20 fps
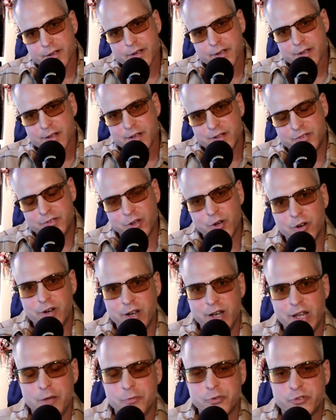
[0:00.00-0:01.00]
dude, and
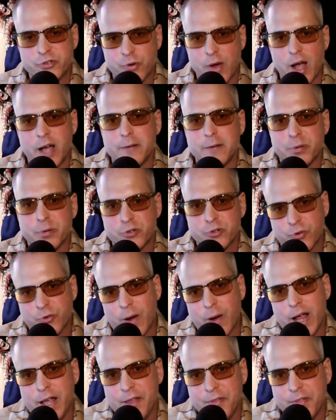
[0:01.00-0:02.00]
he was trying to
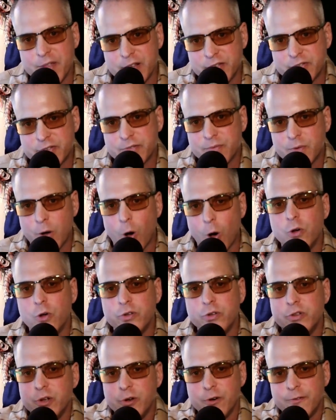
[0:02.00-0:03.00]
portray this whole
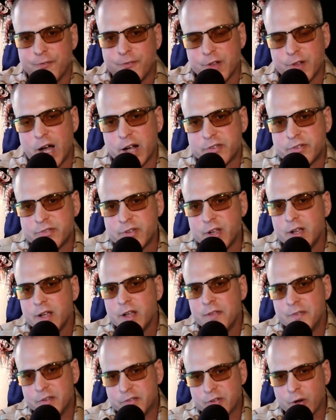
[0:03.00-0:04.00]
new flux,
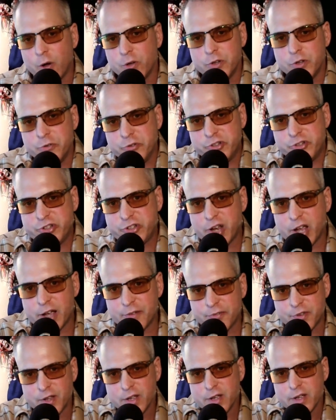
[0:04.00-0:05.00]
this whole new
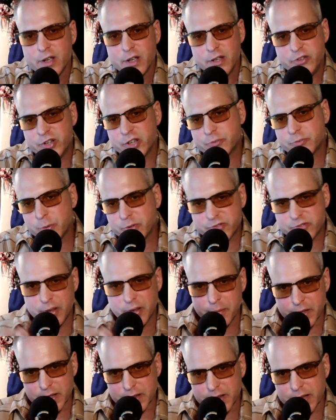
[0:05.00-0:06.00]
shift, just with some of
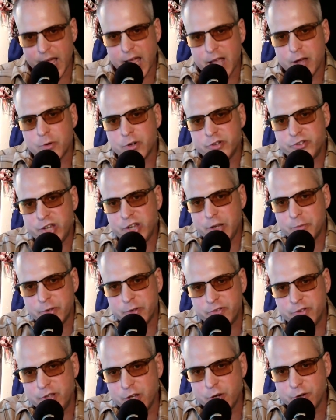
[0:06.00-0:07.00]
the language he was
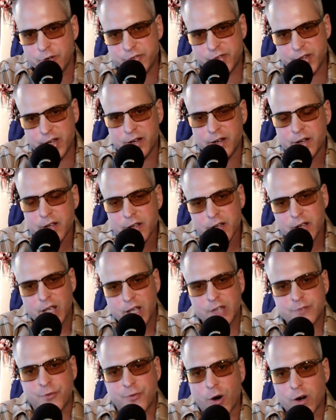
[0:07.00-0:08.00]
using as
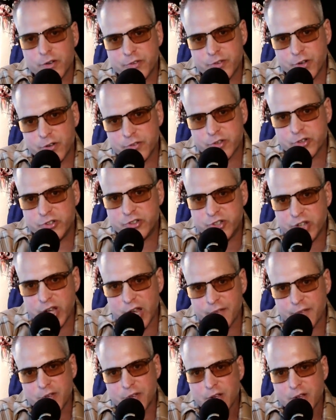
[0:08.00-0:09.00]
far as there's a
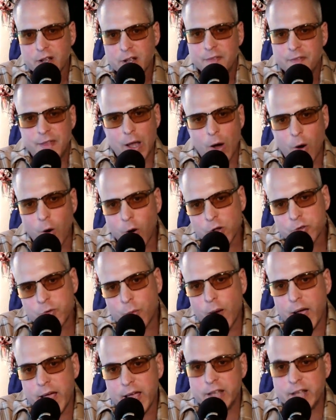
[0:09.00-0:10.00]
shift. The old
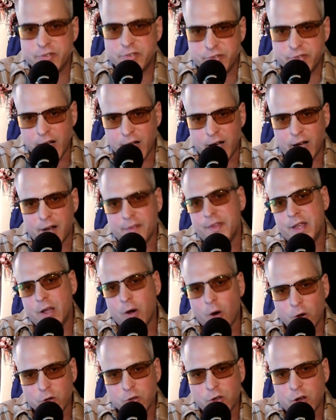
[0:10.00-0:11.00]
way is done. The
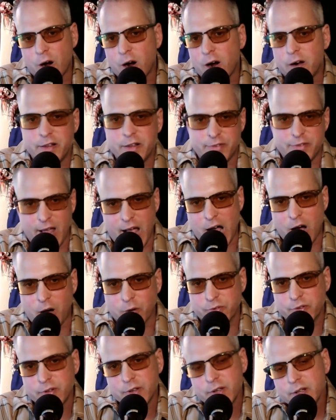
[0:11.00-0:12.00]
old guard is
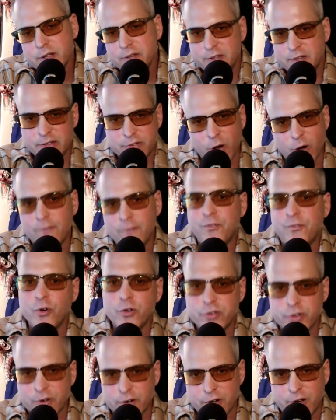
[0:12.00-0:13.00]
out. These old fools
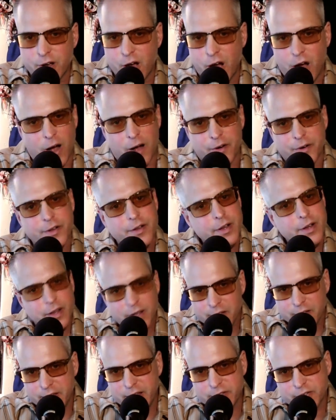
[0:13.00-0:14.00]
are gone.
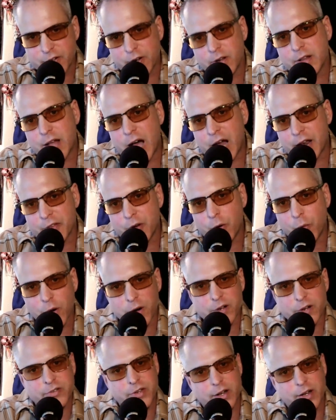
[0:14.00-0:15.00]
These are a lot of the
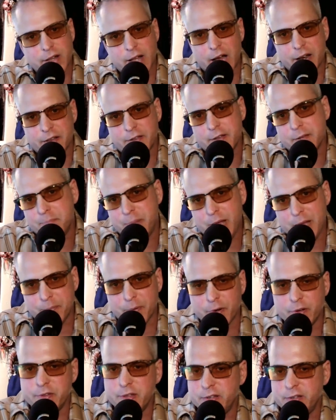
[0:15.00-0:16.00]
words that a lot of them people
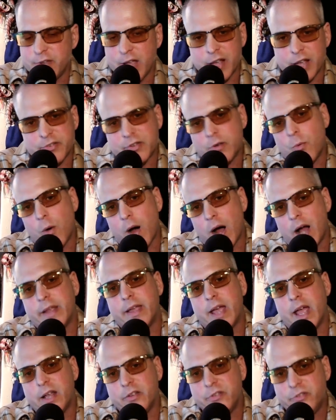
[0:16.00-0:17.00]
in these S&Y
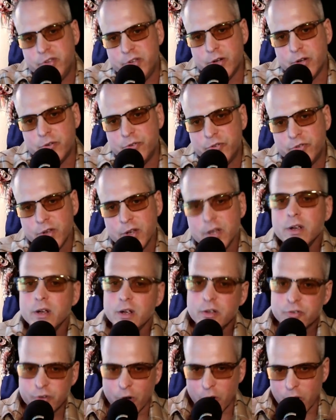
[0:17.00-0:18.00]
gangs use.
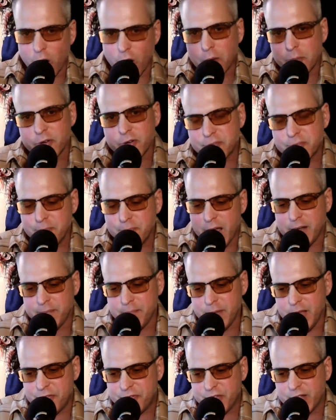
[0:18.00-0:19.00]
So it almost made
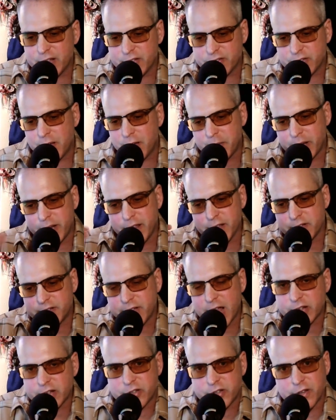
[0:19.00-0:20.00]
me think somebody that's
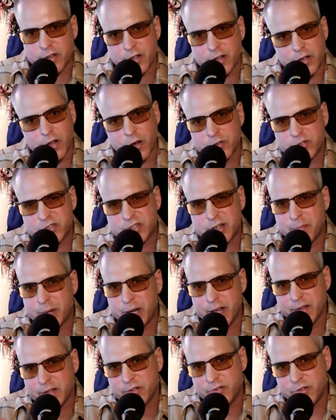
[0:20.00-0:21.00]
actually in the know, somebody
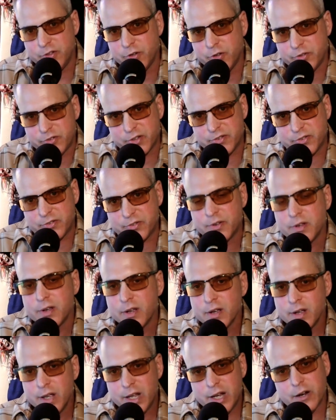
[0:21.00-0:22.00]
that's used to
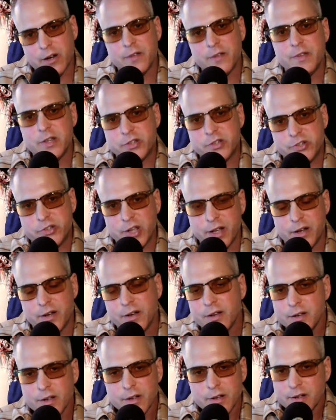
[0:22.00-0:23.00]
hearing this shit
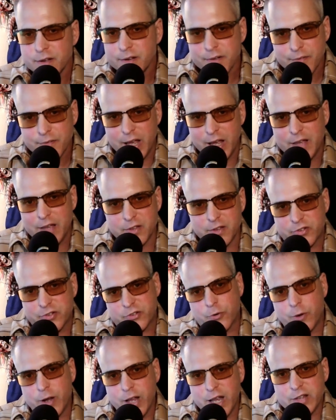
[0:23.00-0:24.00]
in the
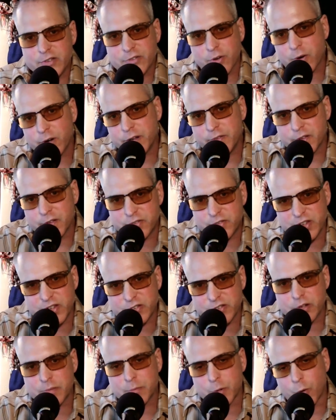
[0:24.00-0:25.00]
streets or in the
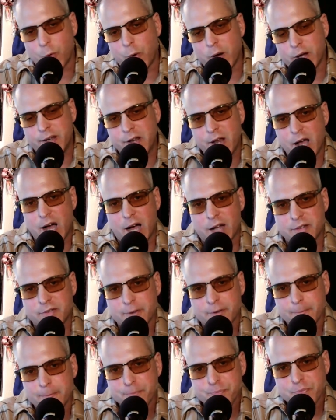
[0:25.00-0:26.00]
system or whatnot,
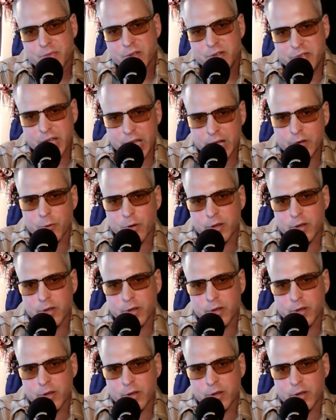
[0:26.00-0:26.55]
didn't really